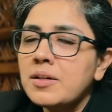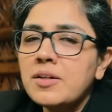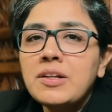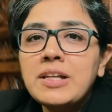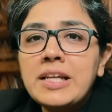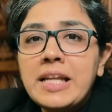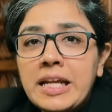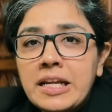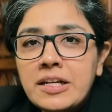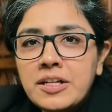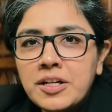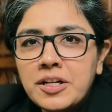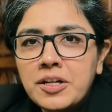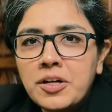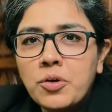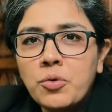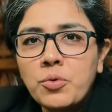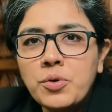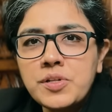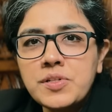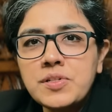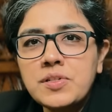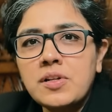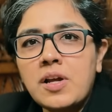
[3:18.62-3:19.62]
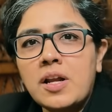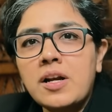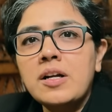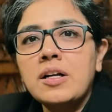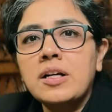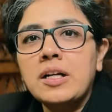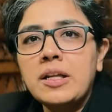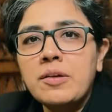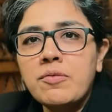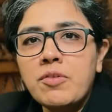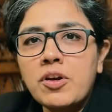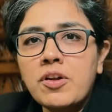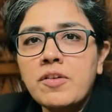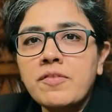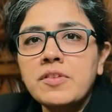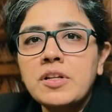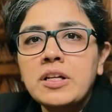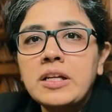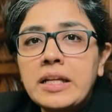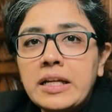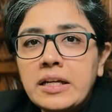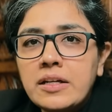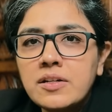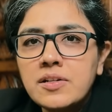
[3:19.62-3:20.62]
leader who is currently one of the
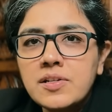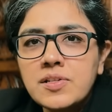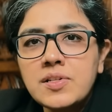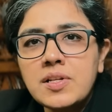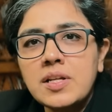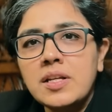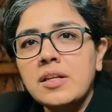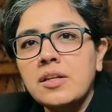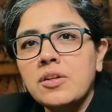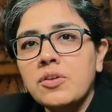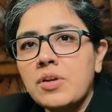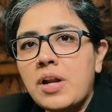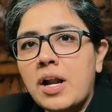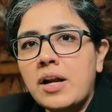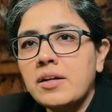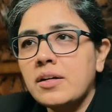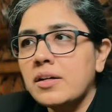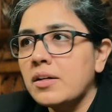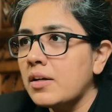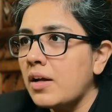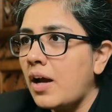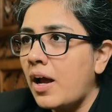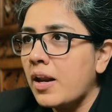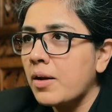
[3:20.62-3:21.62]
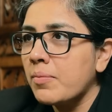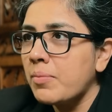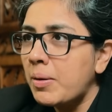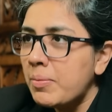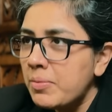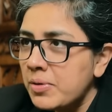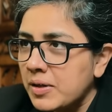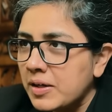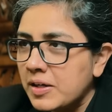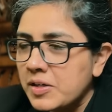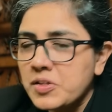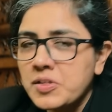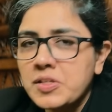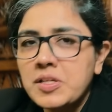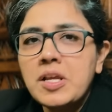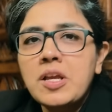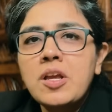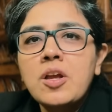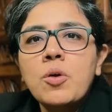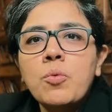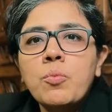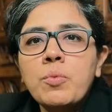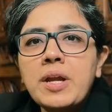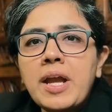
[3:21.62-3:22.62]
leaders in United Arab Emirates.
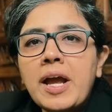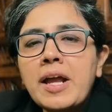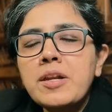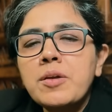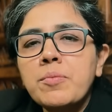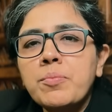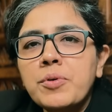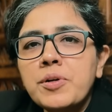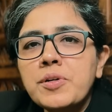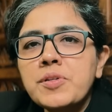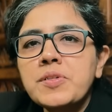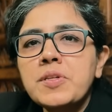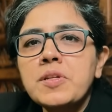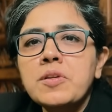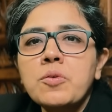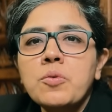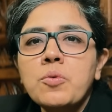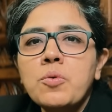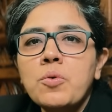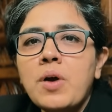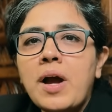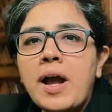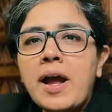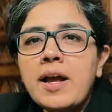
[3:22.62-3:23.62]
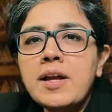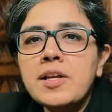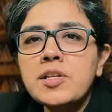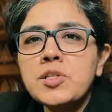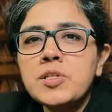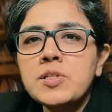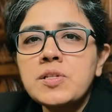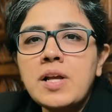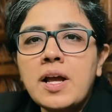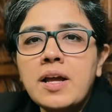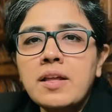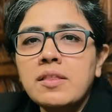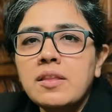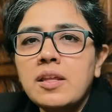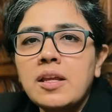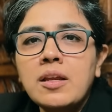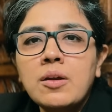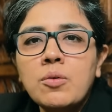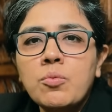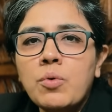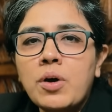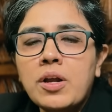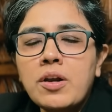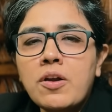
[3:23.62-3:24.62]
We had a person who has, I
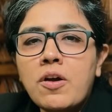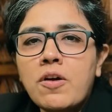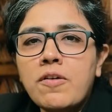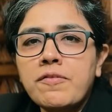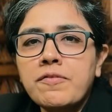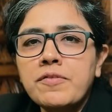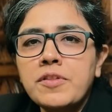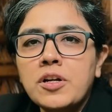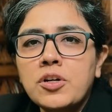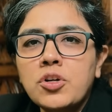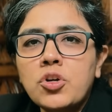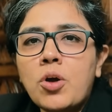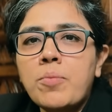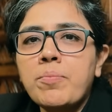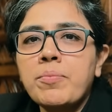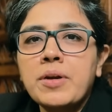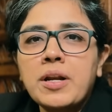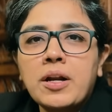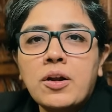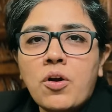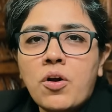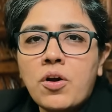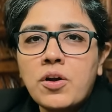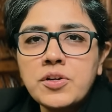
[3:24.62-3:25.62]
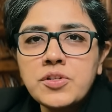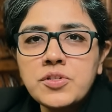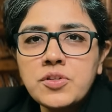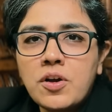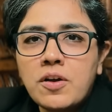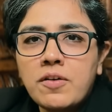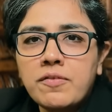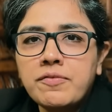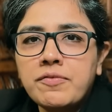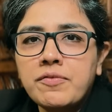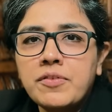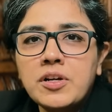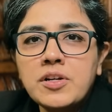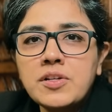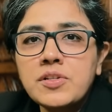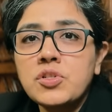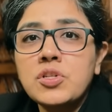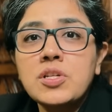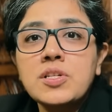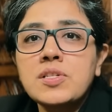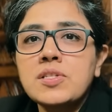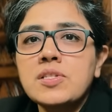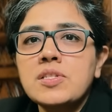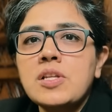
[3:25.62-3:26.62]
think, one of the top records of,
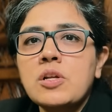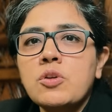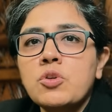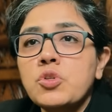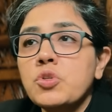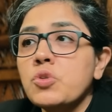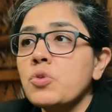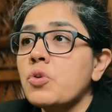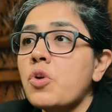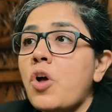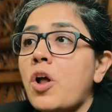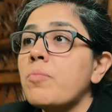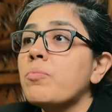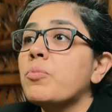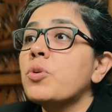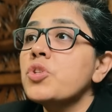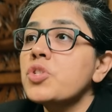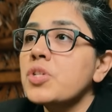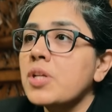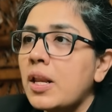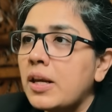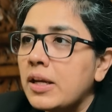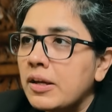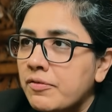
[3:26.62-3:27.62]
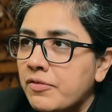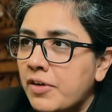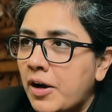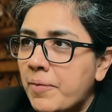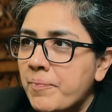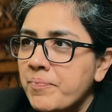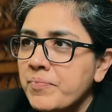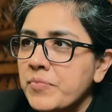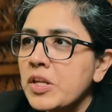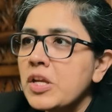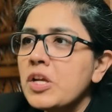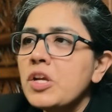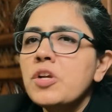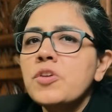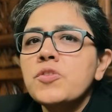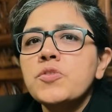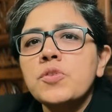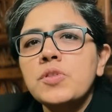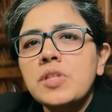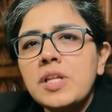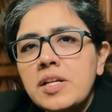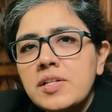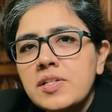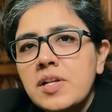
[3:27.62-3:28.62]
she stood on Burj Khalifa.
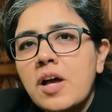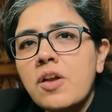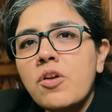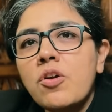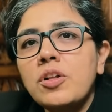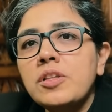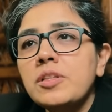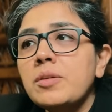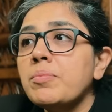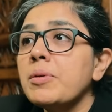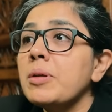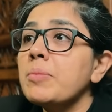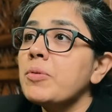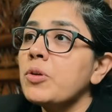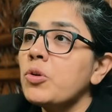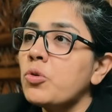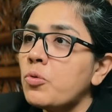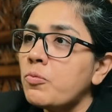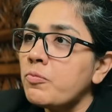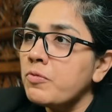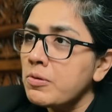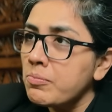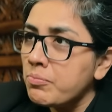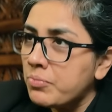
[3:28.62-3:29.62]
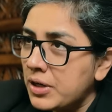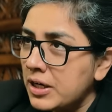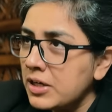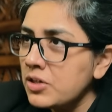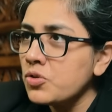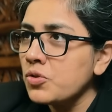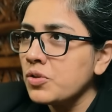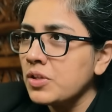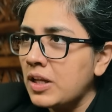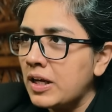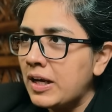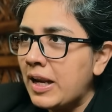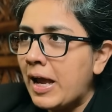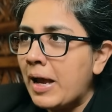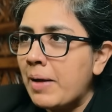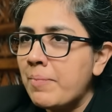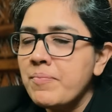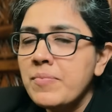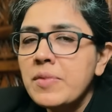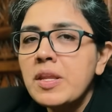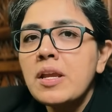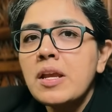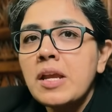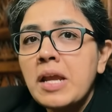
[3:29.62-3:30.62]
So these are all the people whom we bring to the
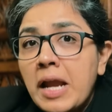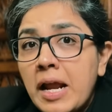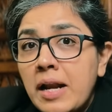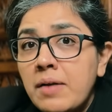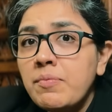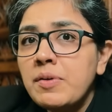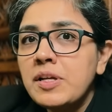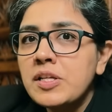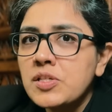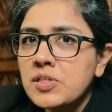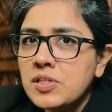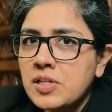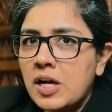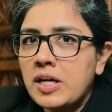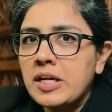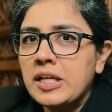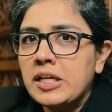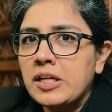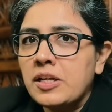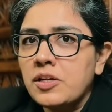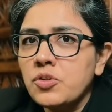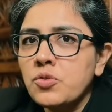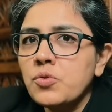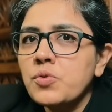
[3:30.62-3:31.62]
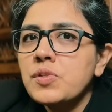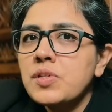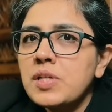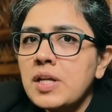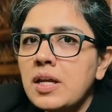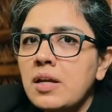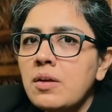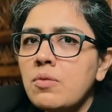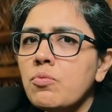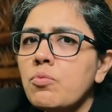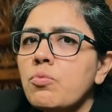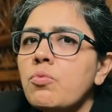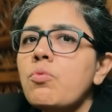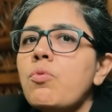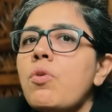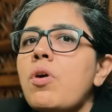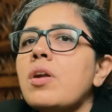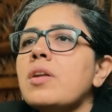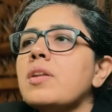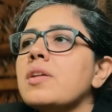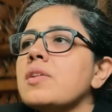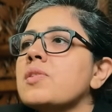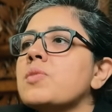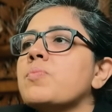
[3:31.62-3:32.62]
lab and we study to see
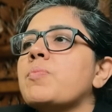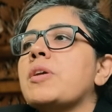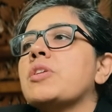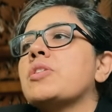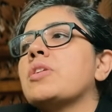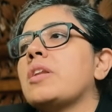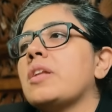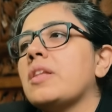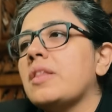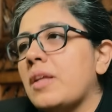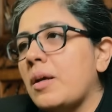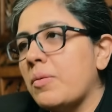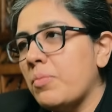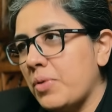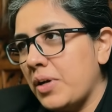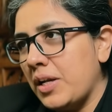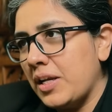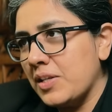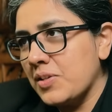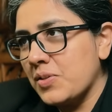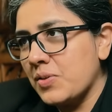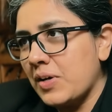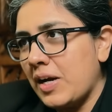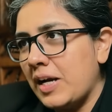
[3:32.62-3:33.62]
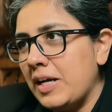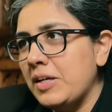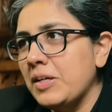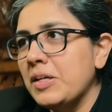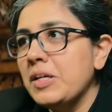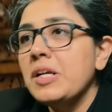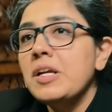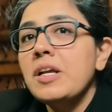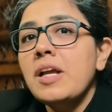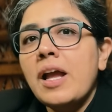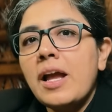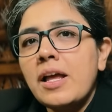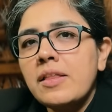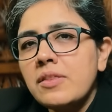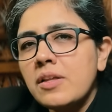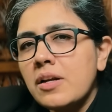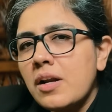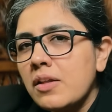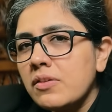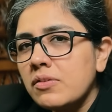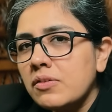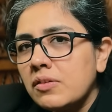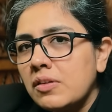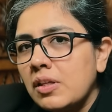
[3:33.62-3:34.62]
what is special in their brains, right? And there
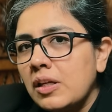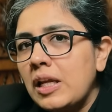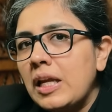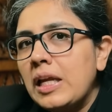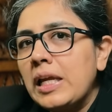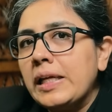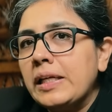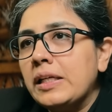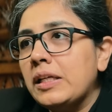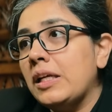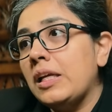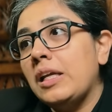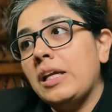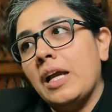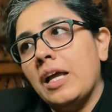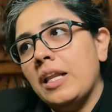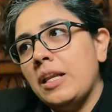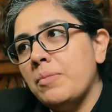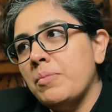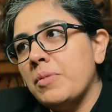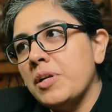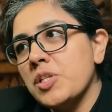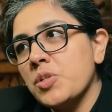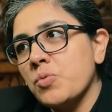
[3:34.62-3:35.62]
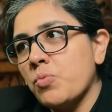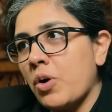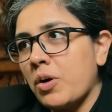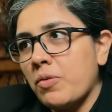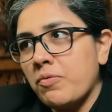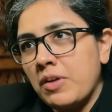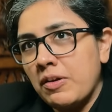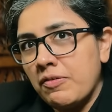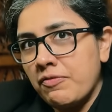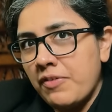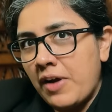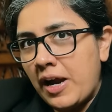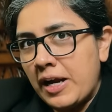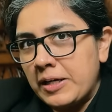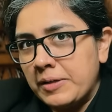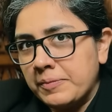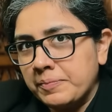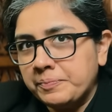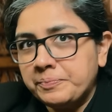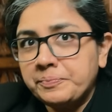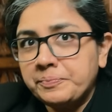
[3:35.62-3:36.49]
are three key elements what we find.